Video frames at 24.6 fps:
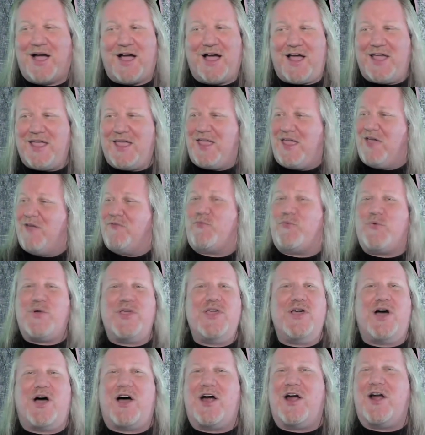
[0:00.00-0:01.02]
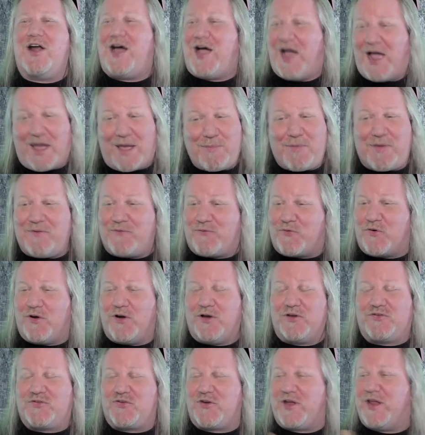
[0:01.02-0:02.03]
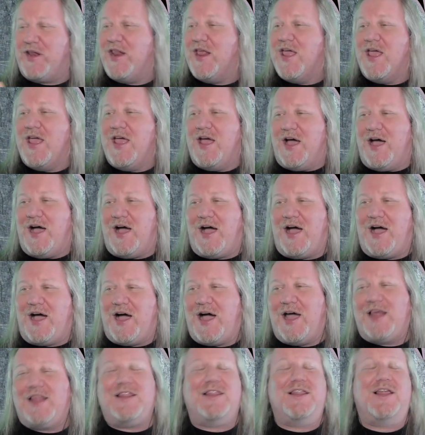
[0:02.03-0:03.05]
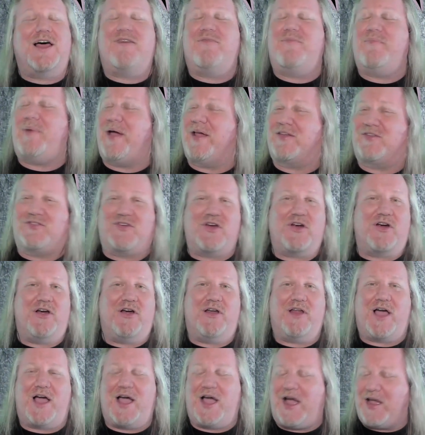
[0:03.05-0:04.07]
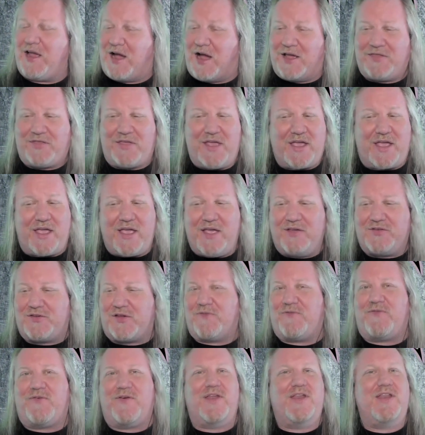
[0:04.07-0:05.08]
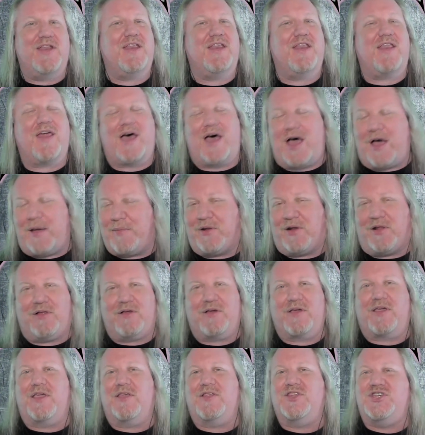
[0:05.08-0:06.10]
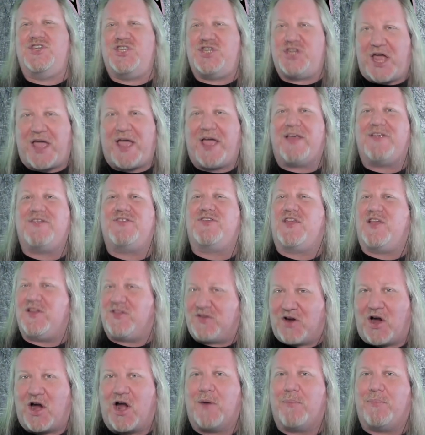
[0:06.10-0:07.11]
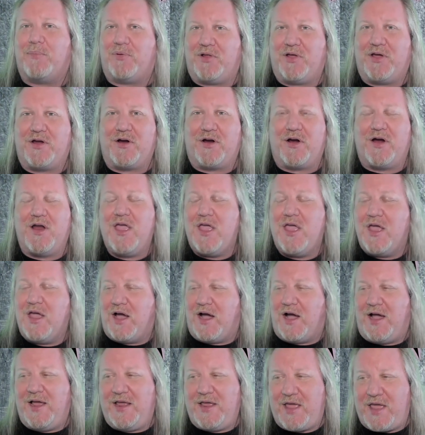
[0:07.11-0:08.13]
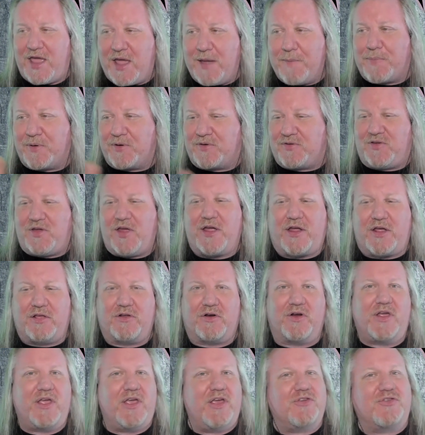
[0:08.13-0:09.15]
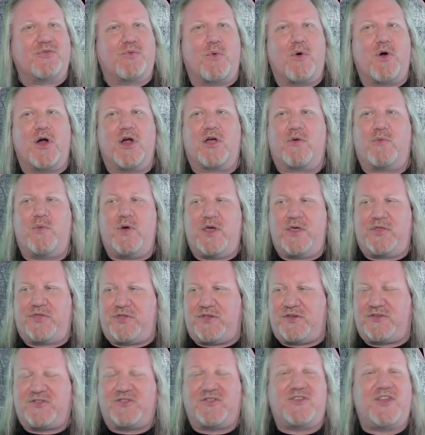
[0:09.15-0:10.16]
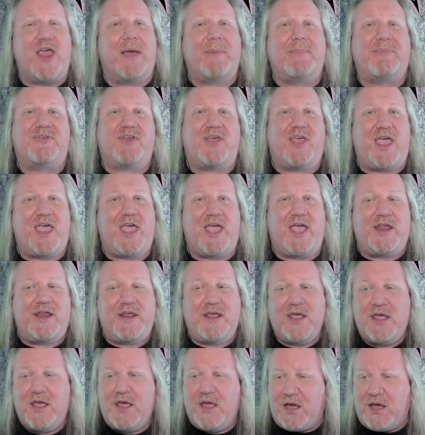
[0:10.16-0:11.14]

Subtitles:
If we are, I'm in for a treat. I love Mike Stern. I think he is a phenomenal jazz guitar player. In particular, his work with Steps Ahead.